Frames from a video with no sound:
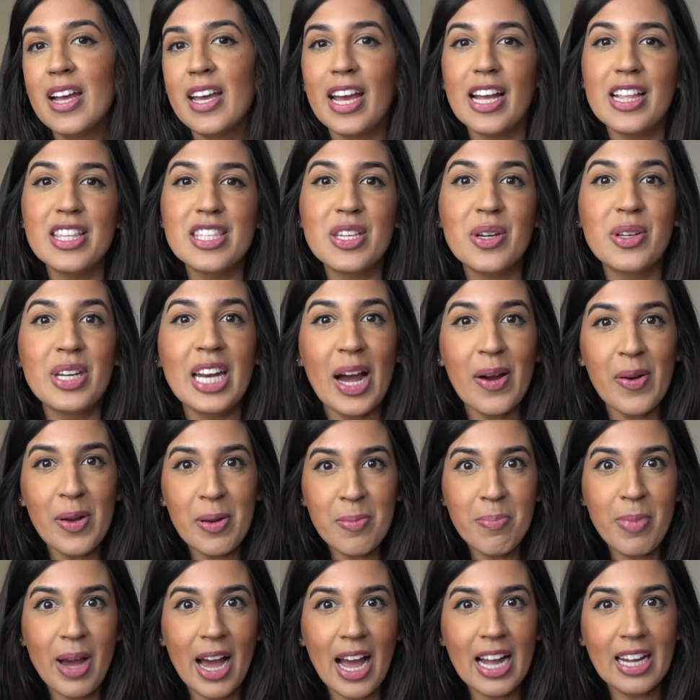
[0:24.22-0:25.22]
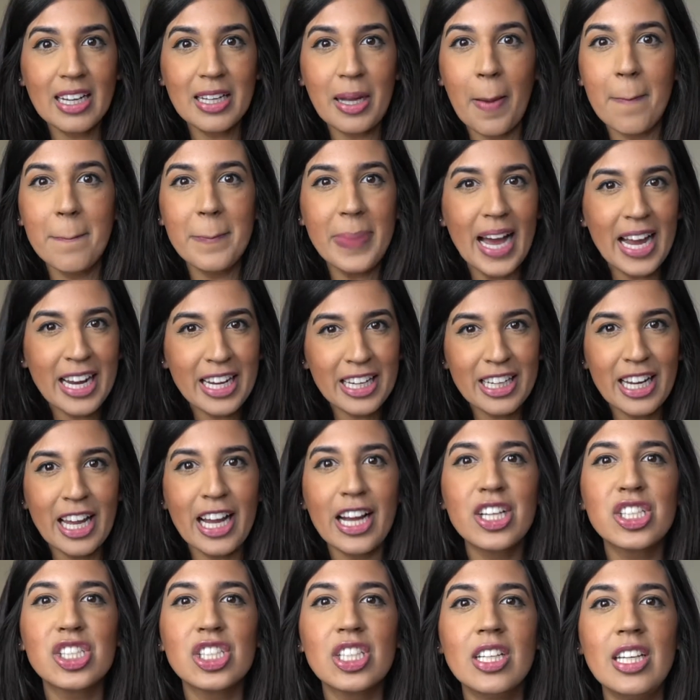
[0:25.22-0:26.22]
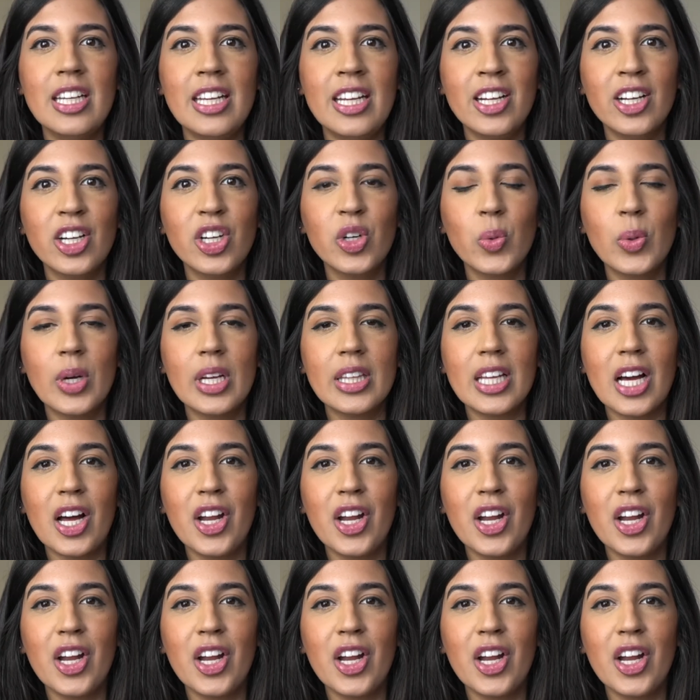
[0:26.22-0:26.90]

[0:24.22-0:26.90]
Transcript: And so now I'm back, back in action here with